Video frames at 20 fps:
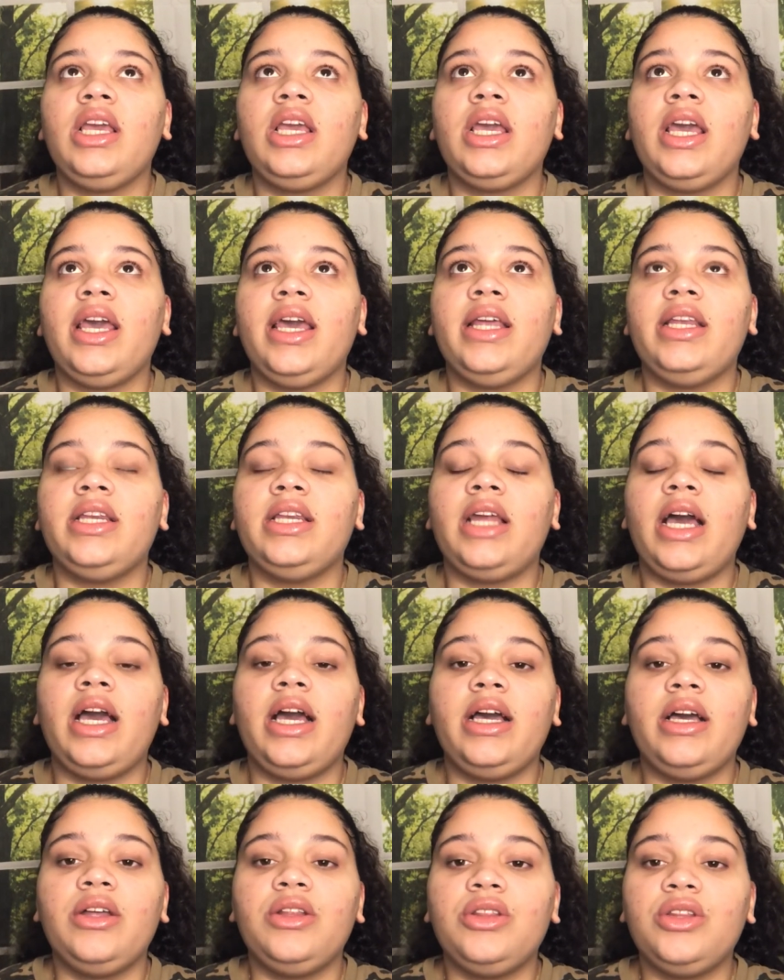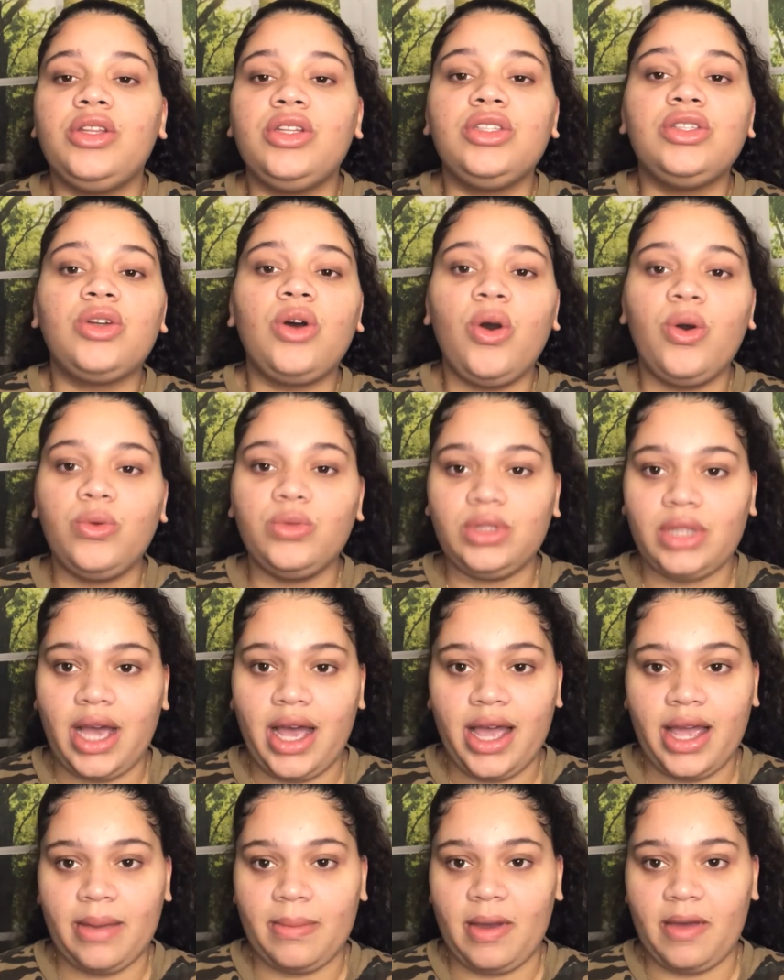and this whole
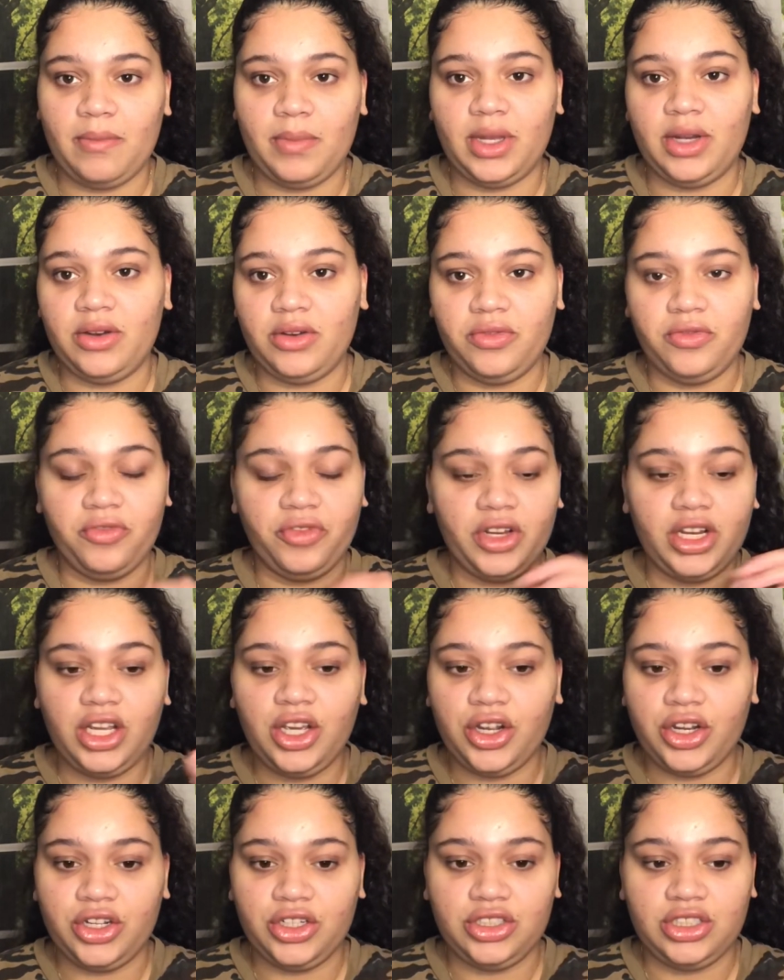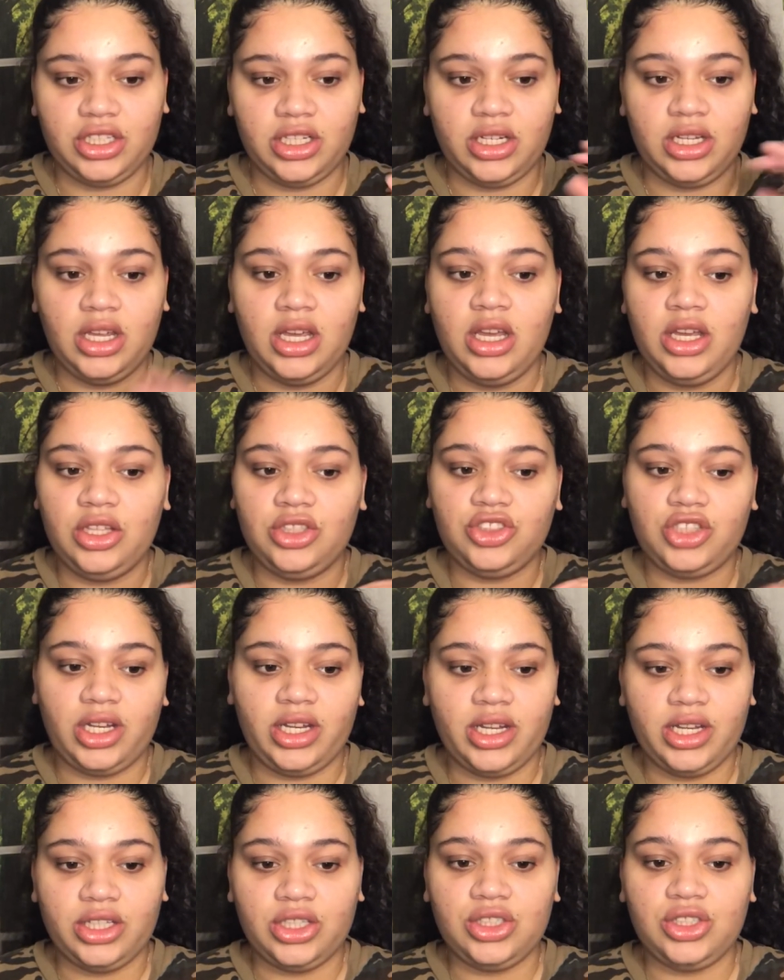time I've been really urgent, trying
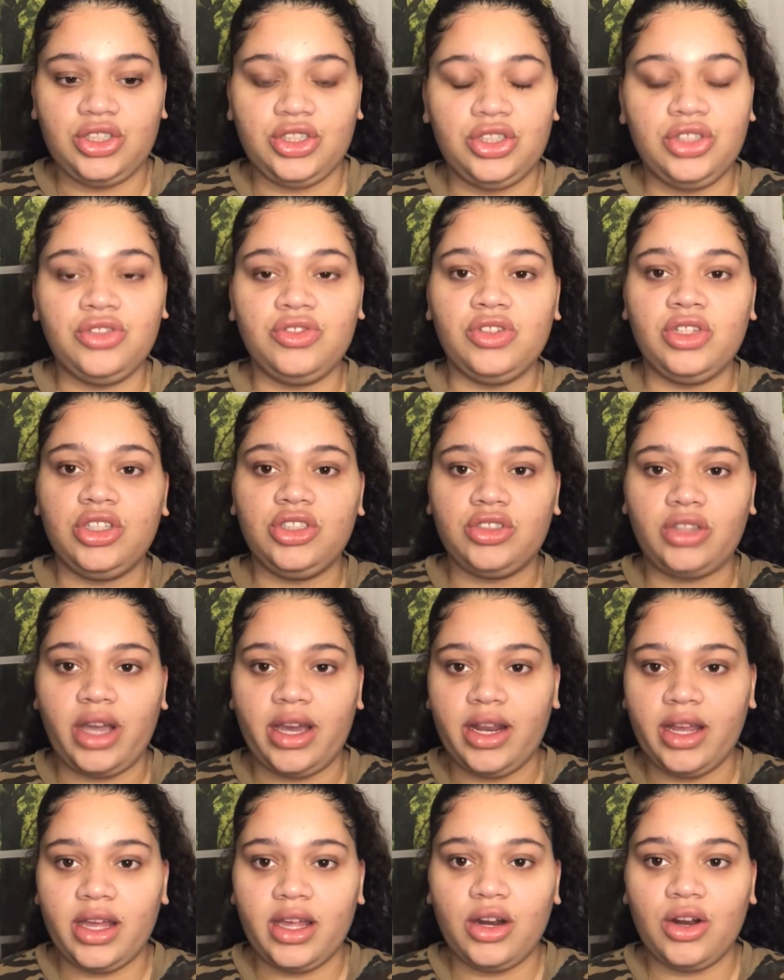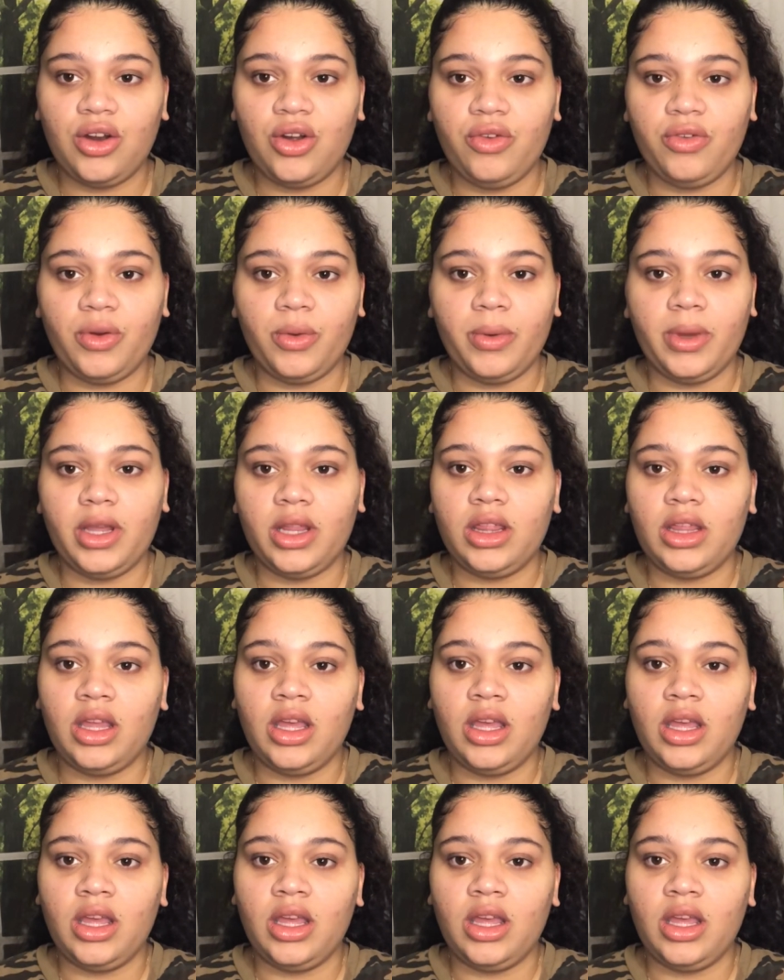to get the surgery, trying to get it over with.